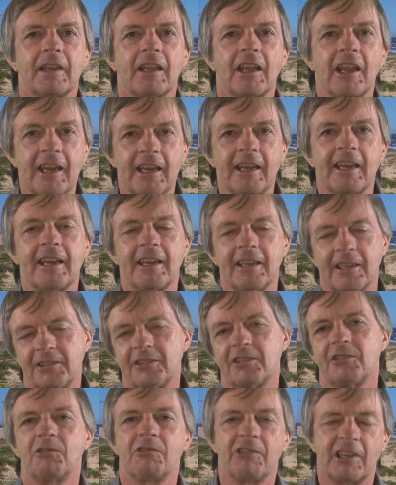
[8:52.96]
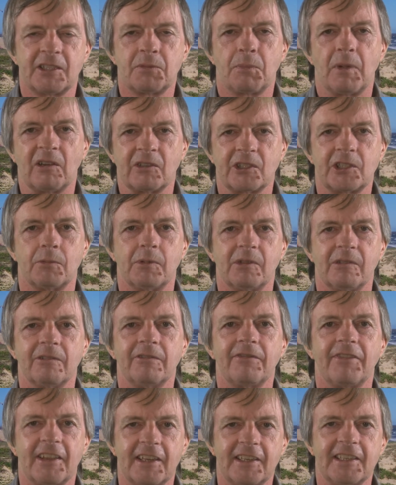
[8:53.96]
he is responsible
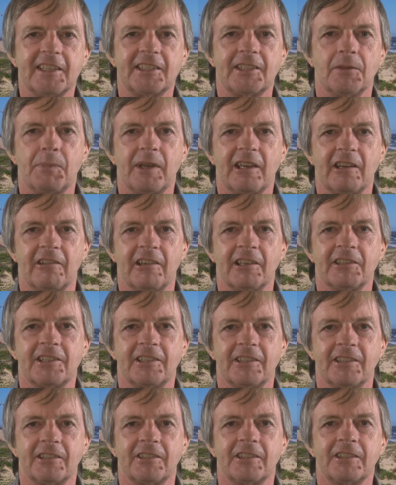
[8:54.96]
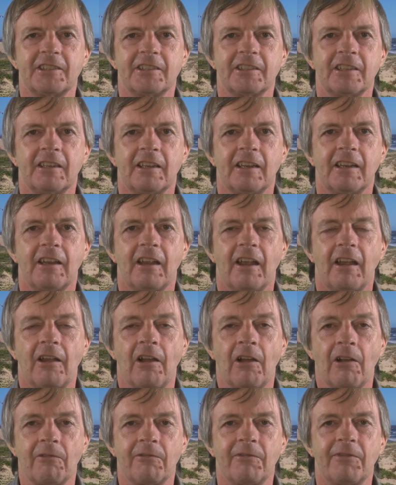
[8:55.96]
for the disappearances
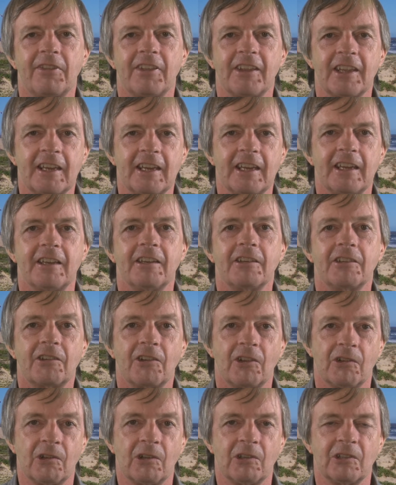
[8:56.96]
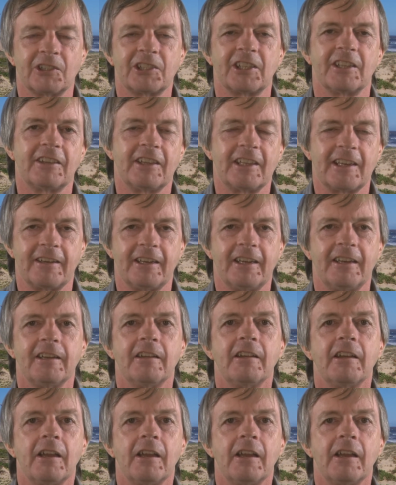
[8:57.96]
of the girls that the